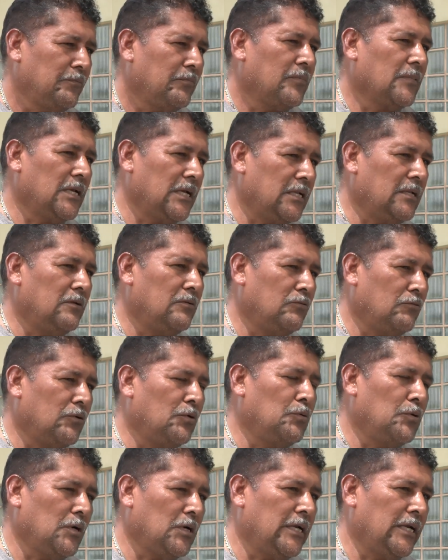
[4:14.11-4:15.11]
then we
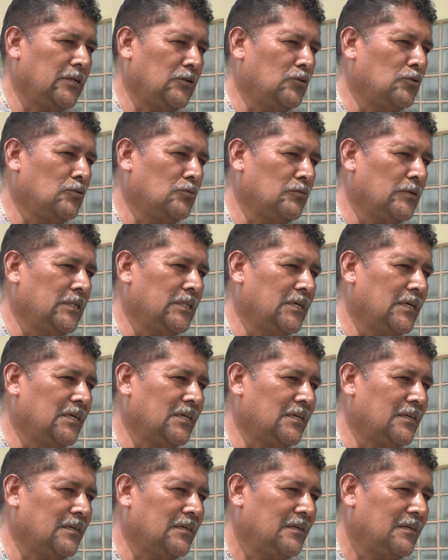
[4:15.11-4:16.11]
will end up with
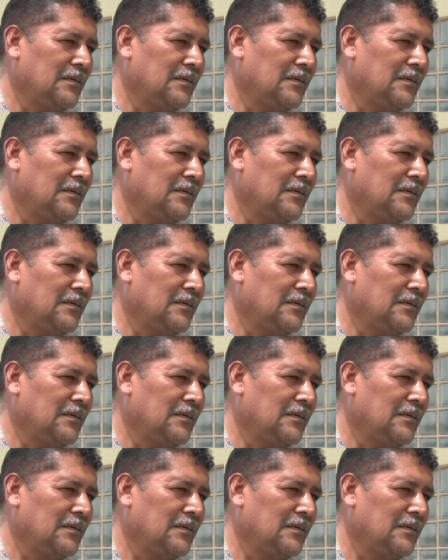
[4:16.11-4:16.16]
a